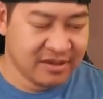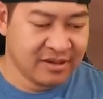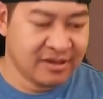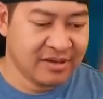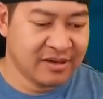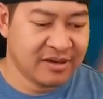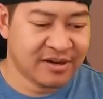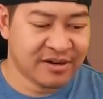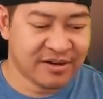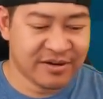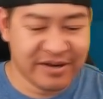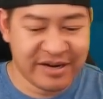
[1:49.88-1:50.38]

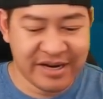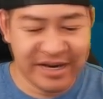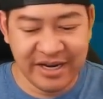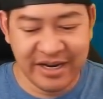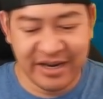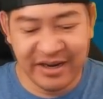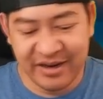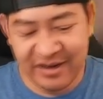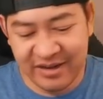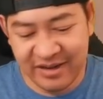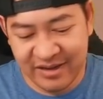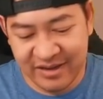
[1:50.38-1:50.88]
All
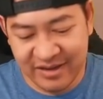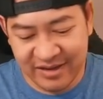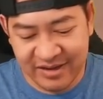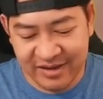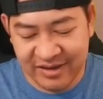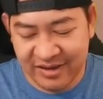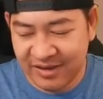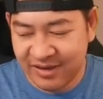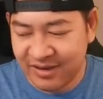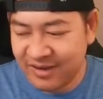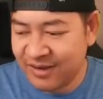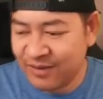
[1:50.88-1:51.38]
right.
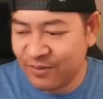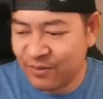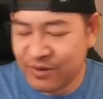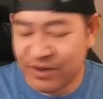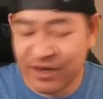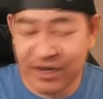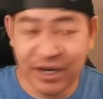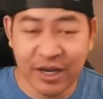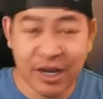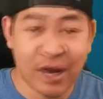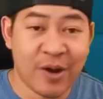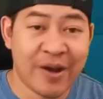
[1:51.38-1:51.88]
We're
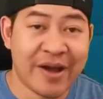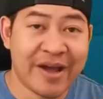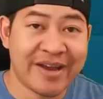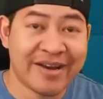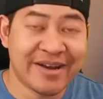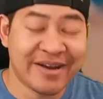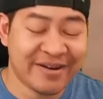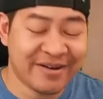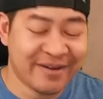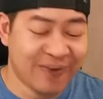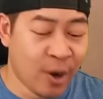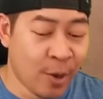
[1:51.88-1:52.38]
going to go ahead
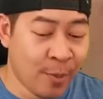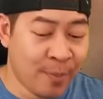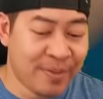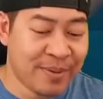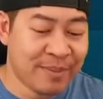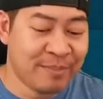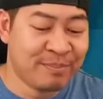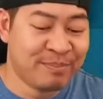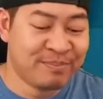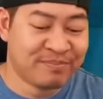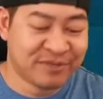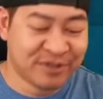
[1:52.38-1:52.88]
and
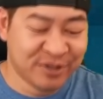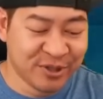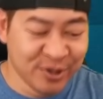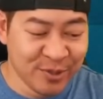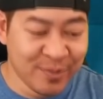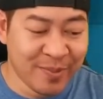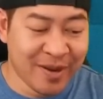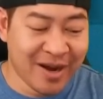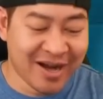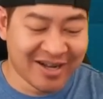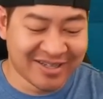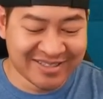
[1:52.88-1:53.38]
open two
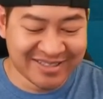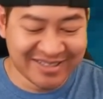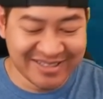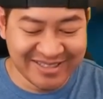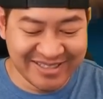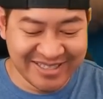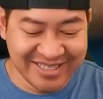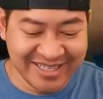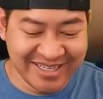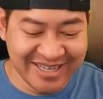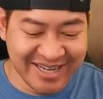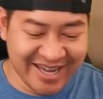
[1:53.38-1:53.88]

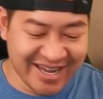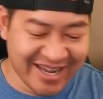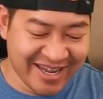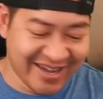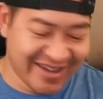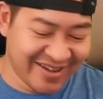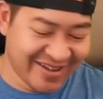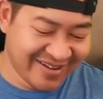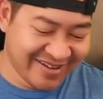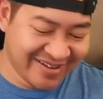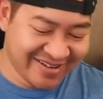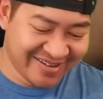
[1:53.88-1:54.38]
boxes
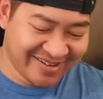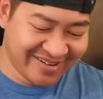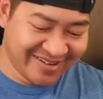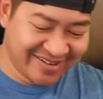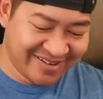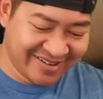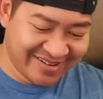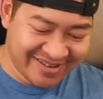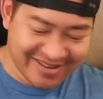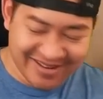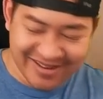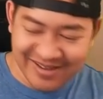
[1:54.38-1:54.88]
today.
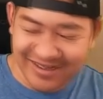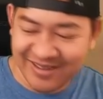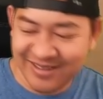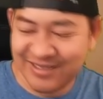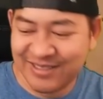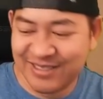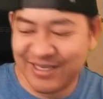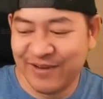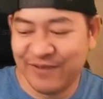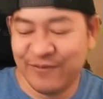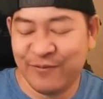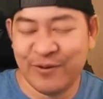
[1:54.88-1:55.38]
Let's
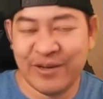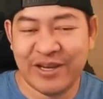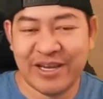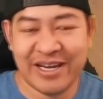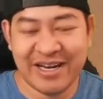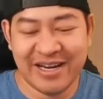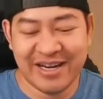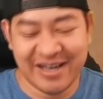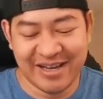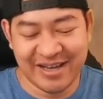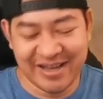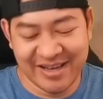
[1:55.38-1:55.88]
see if we
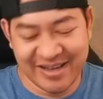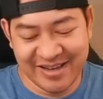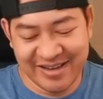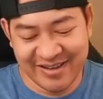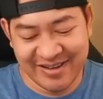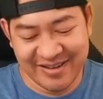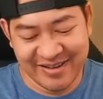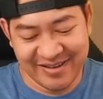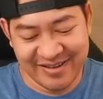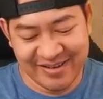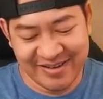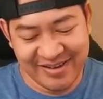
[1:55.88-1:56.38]
can uh,
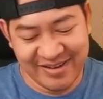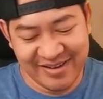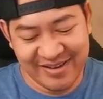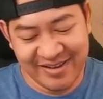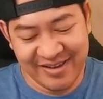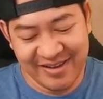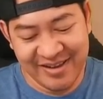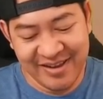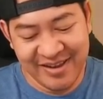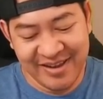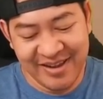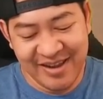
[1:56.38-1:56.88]

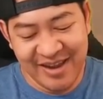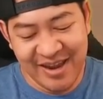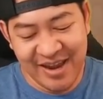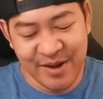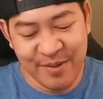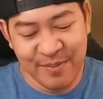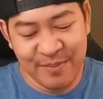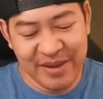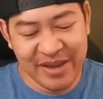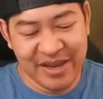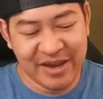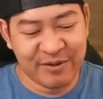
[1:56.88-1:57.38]
Hit
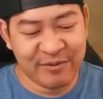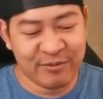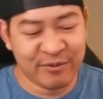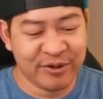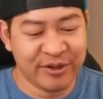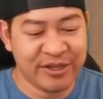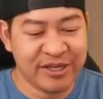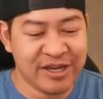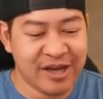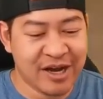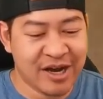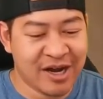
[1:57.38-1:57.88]
a big
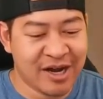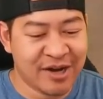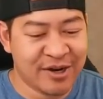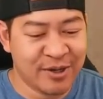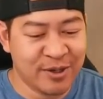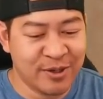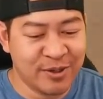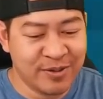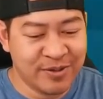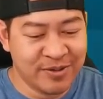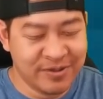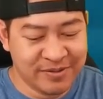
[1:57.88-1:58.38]
rookie
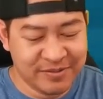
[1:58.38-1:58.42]
auto.